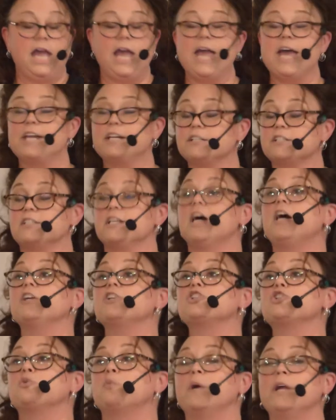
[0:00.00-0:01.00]
And as
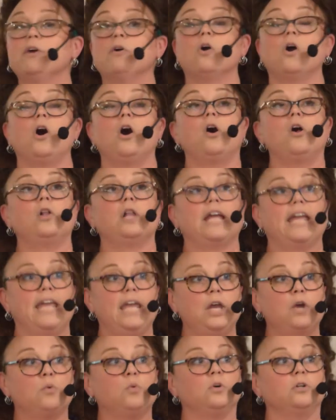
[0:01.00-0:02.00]
such, we are all
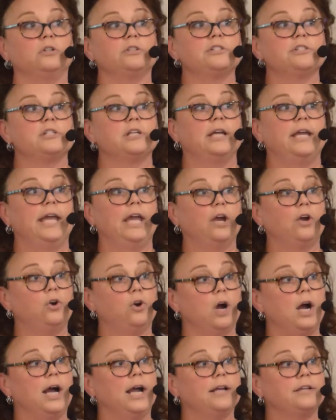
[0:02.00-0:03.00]
equals in
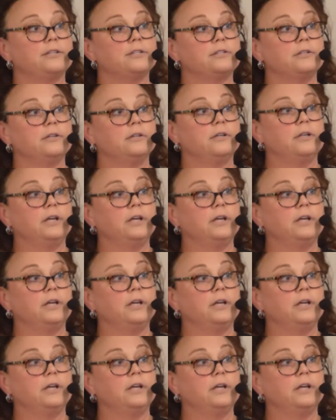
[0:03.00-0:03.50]
Christ.